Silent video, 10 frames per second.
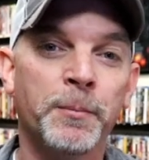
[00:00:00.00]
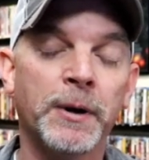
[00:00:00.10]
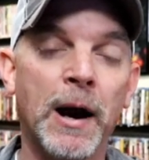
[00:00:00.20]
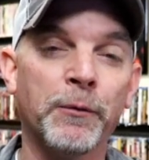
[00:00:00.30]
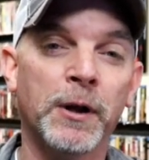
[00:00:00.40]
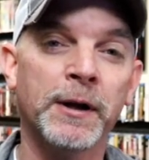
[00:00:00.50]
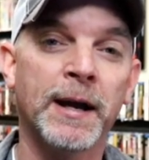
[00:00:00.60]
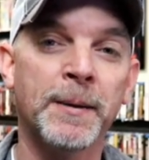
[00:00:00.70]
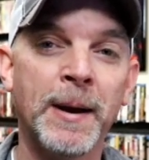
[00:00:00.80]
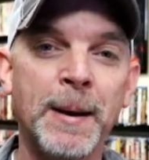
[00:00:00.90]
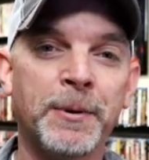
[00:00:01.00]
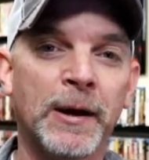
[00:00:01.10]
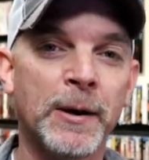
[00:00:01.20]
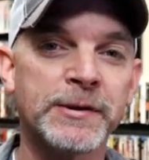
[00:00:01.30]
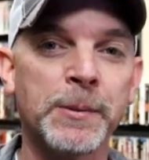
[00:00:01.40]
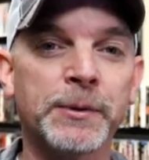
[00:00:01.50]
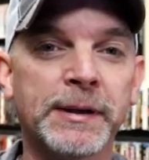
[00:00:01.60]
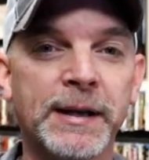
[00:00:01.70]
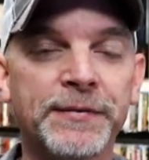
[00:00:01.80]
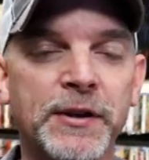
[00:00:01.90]
but I really am happy that I was able to
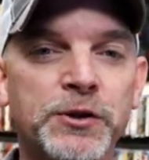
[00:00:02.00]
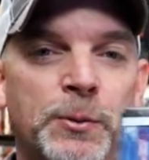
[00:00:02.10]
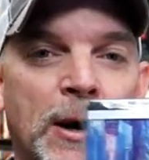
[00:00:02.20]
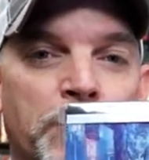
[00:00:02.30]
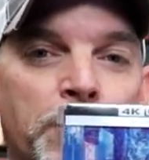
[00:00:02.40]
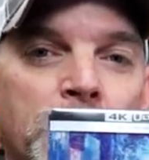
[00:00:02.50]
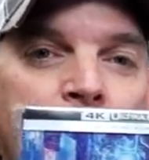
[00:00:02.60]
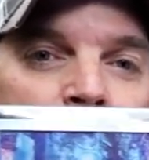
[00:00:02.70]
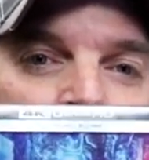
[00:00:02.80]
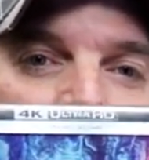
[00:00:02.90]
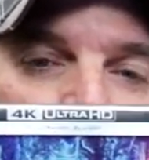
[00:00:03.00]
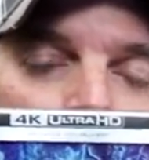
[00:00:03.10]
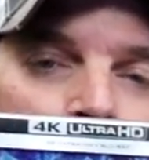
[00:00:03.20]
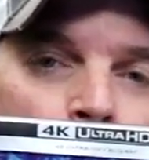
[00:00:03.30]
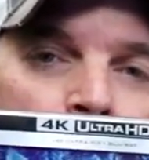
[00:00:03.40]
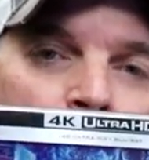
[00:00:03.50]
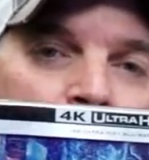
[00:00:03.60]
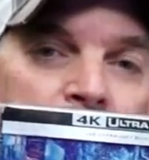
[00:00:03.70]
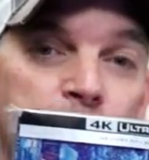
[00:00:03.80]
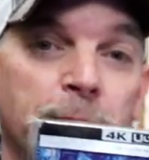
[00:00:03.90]
get this one. I really do love the artwork
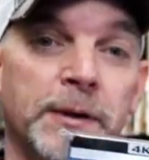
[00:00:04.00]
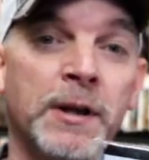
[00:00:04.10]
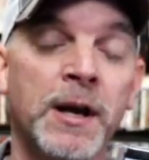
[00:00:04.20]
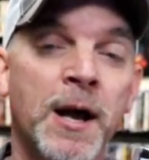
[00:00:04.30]
on this one.